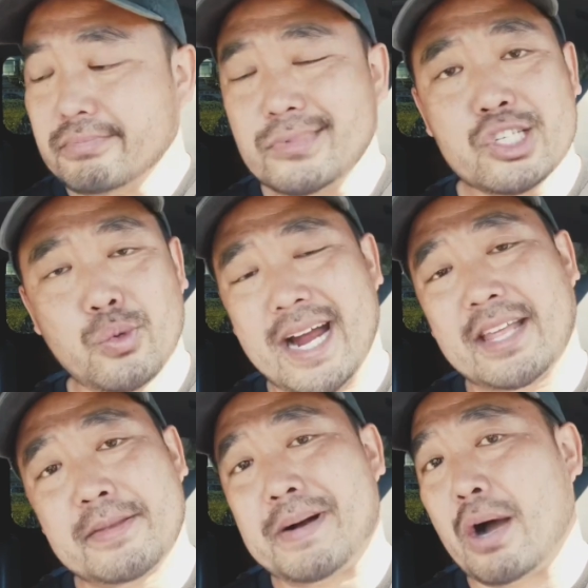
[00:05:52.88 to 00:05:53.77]
So I
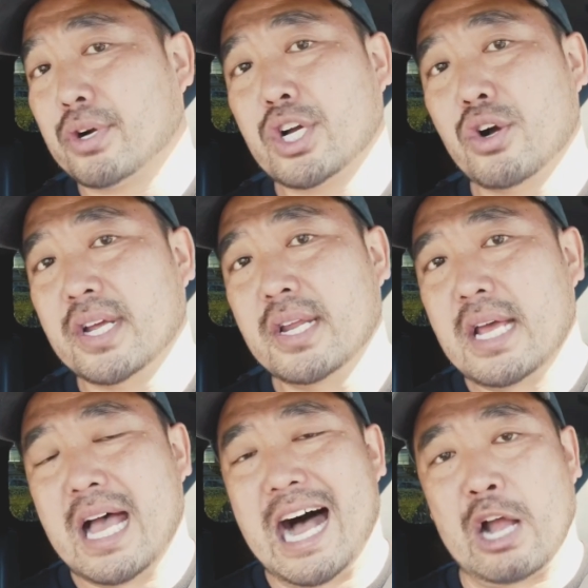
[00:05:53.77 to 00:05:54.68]
got them powder coated.
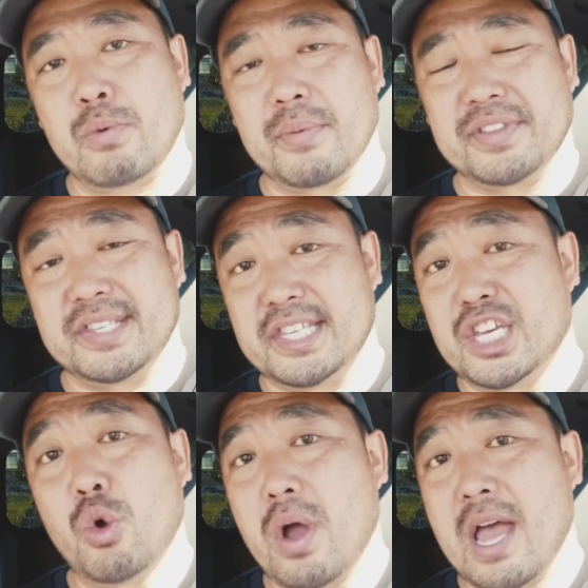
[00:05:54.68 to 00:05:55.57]
I went with
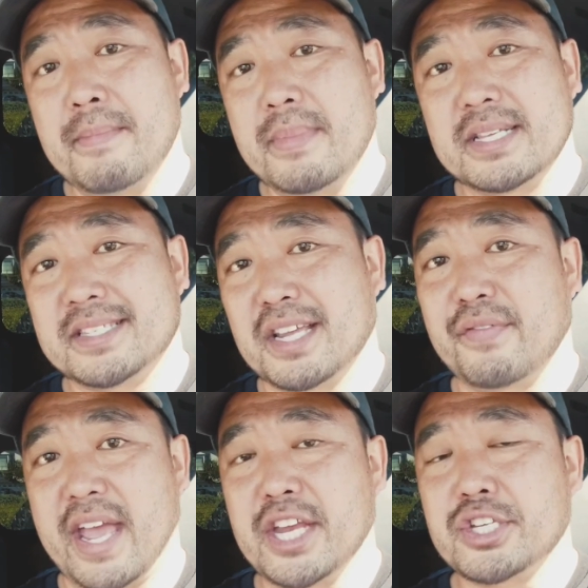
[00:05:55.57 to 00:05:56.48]
DOM instead of
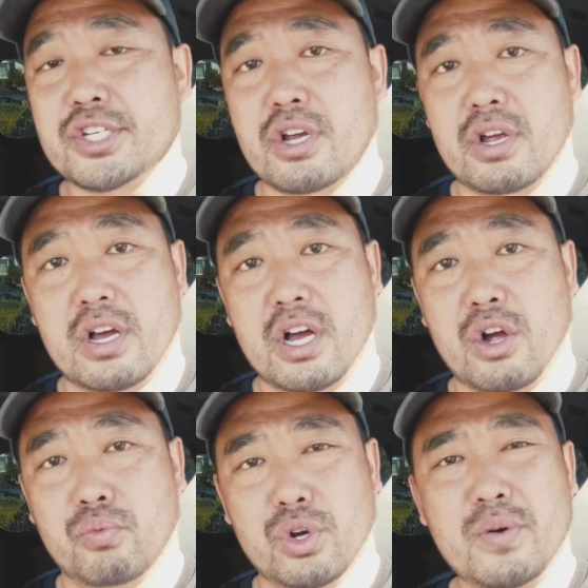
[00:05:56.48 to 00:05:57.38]

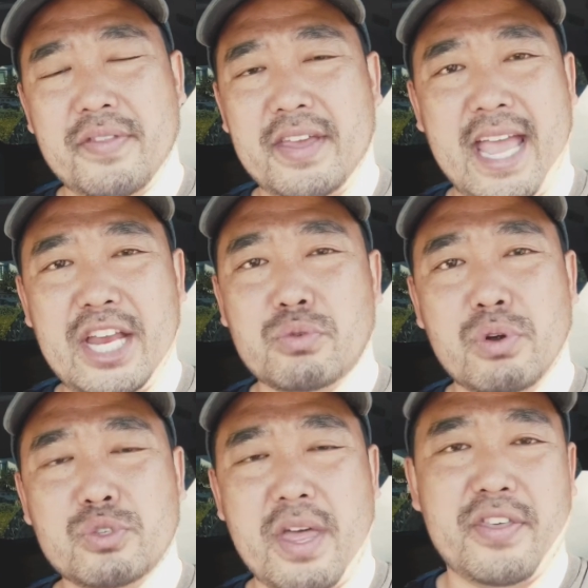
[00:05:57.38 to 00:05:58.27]
H-Rue. I think
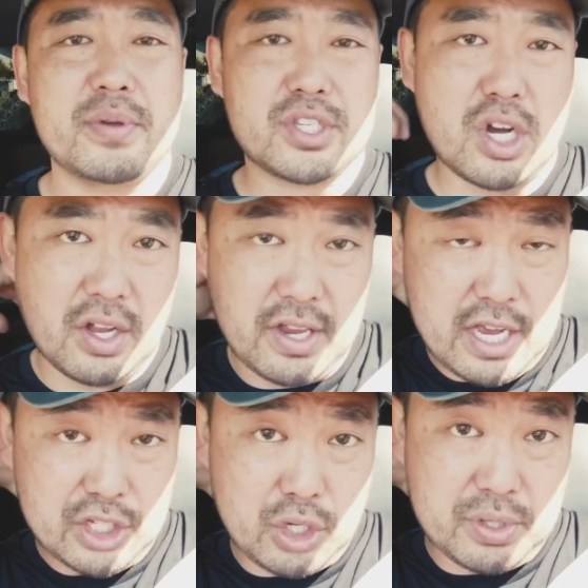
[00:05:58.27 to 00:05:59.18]
H-Rue is what I think it was called.
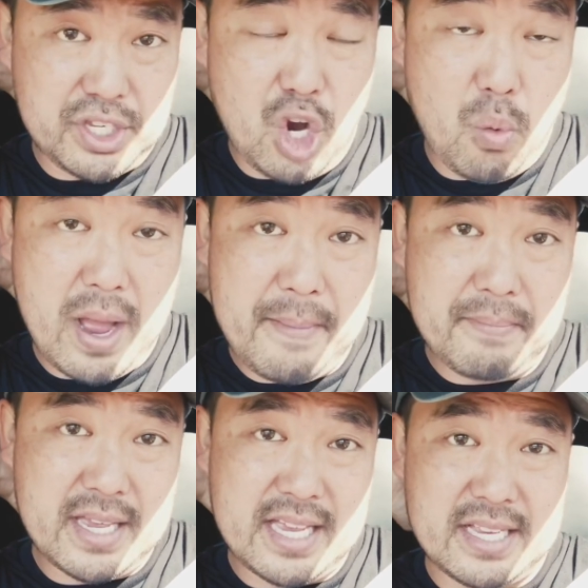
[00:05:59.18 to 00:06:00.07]
So
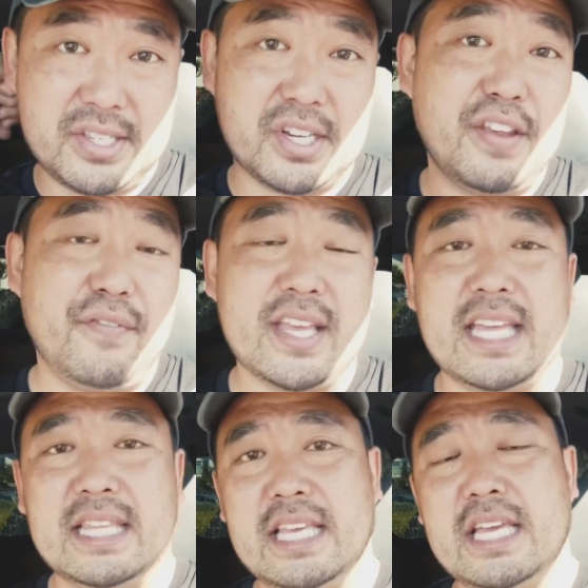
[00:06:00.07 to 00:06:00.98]
DOM is
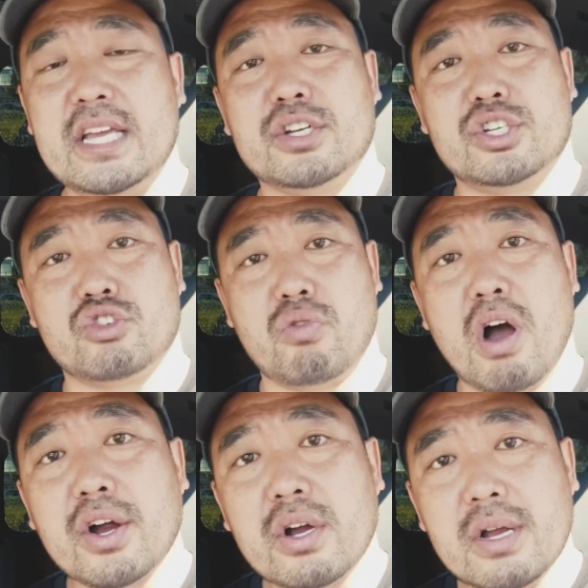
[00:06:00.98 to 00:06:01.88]
significantly
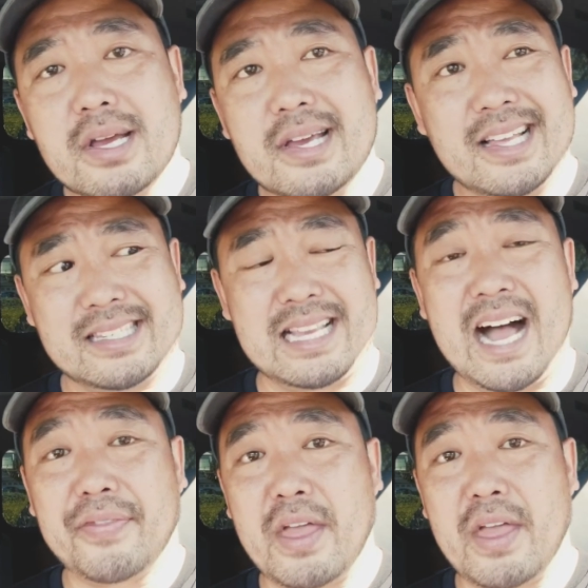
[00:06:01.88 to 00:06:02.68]
stronger. It's not